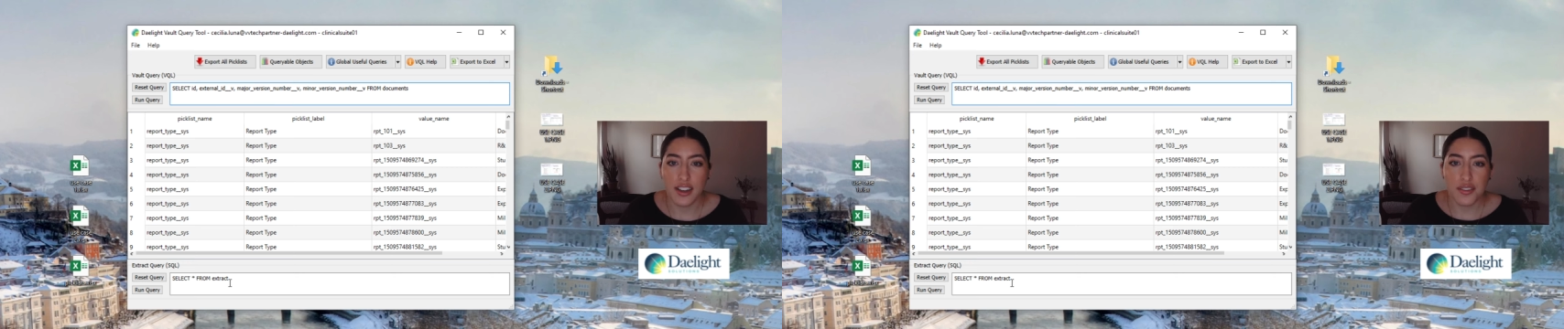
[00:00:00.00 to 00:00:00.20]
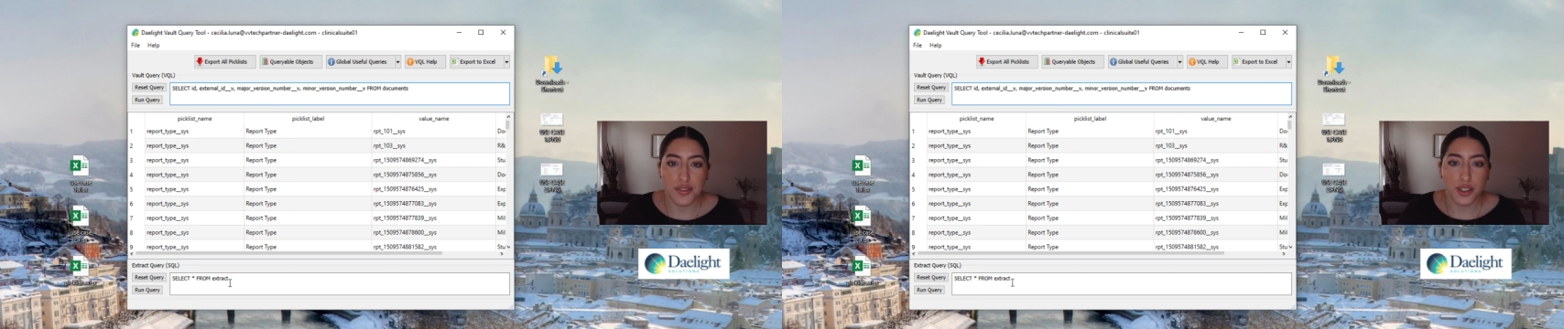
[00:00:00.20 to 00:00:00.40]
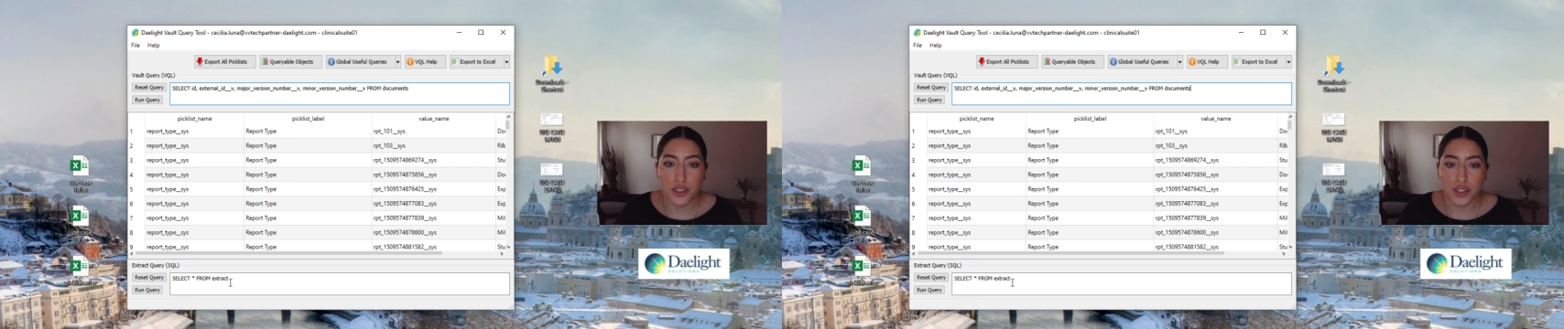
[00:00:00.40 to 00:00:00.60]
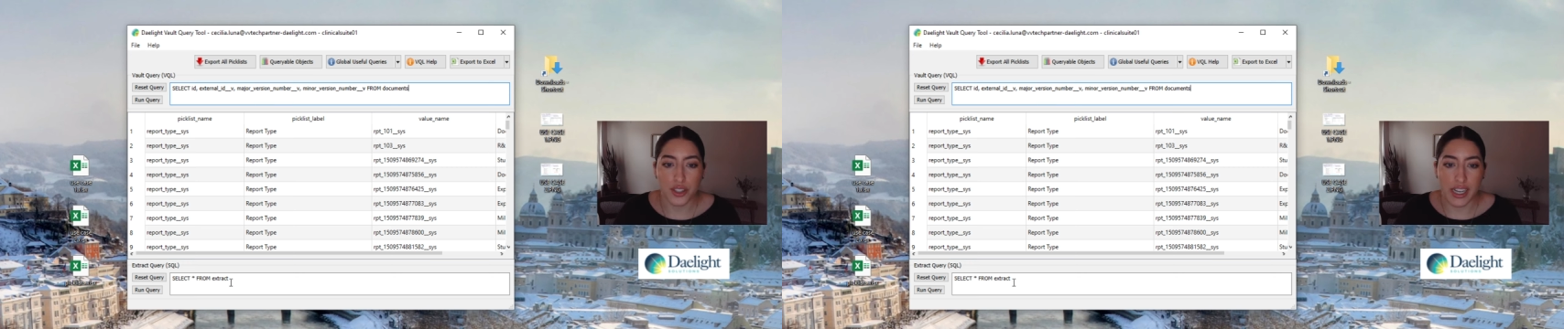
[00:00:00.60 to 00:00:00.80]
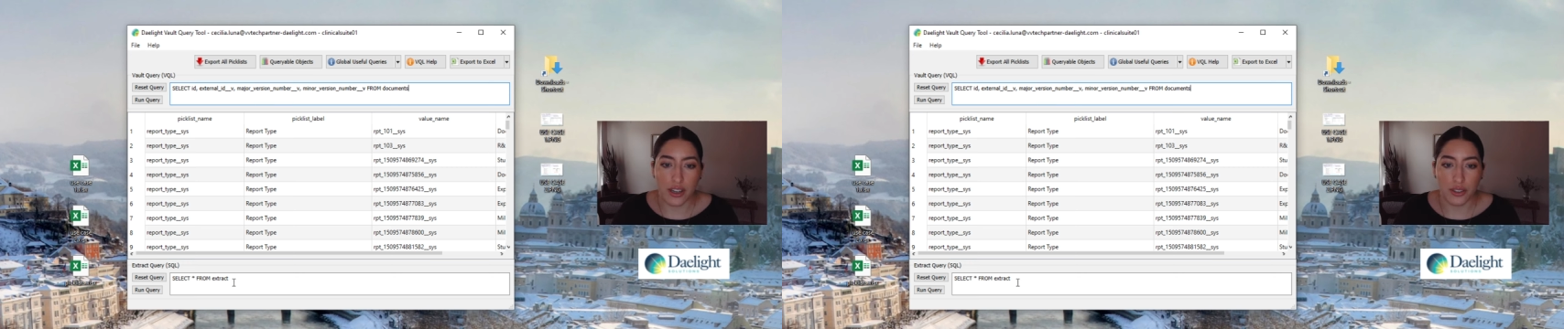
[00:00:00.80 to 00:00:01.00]
filter
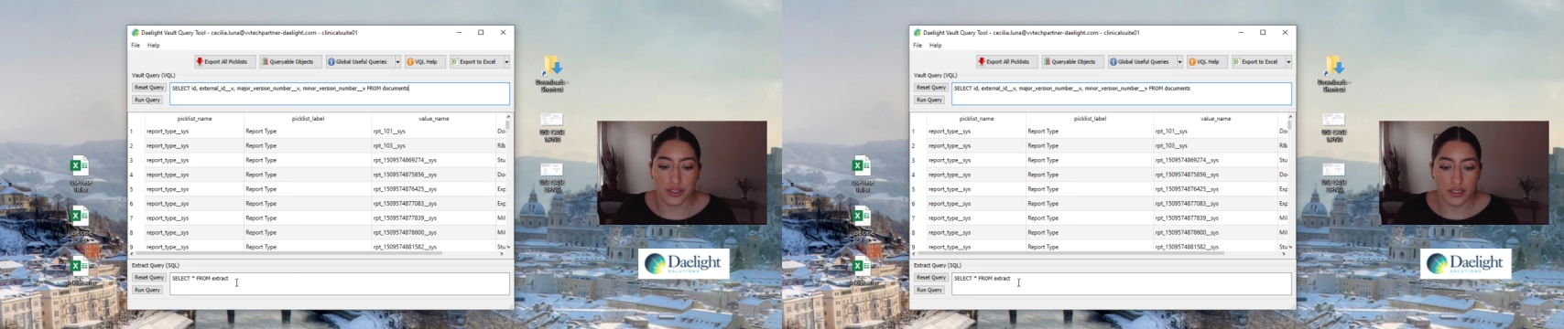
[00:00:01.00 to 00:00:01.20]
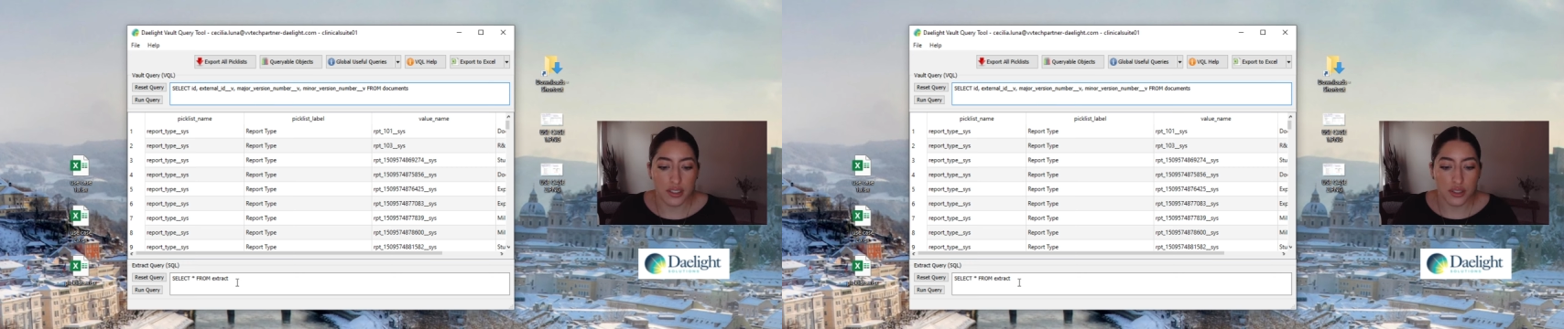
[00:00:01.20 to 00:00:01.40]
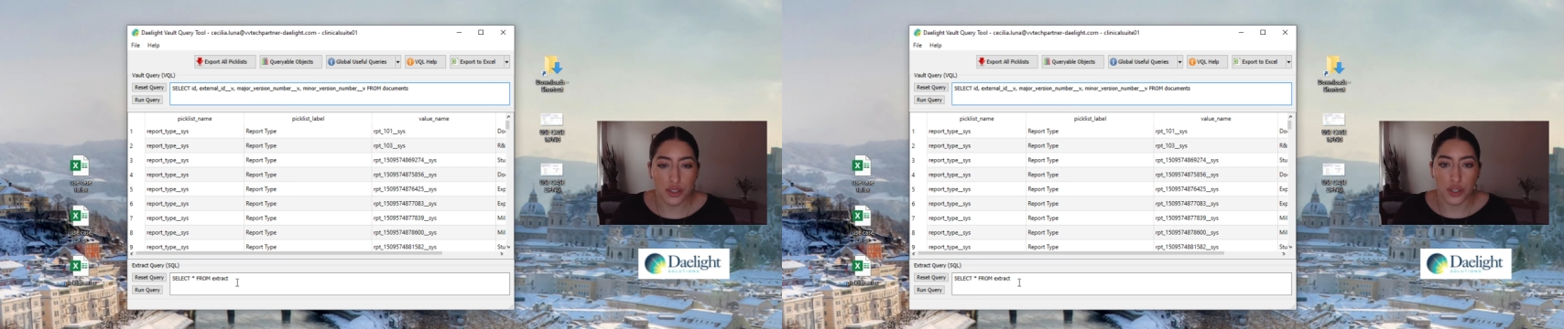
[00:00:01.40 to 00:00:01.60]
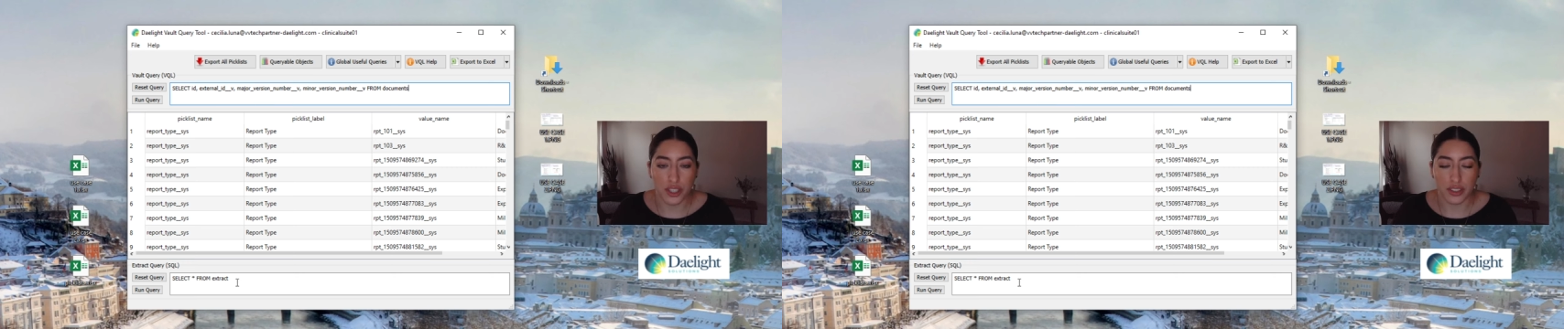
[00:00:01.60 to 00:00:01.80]
down to your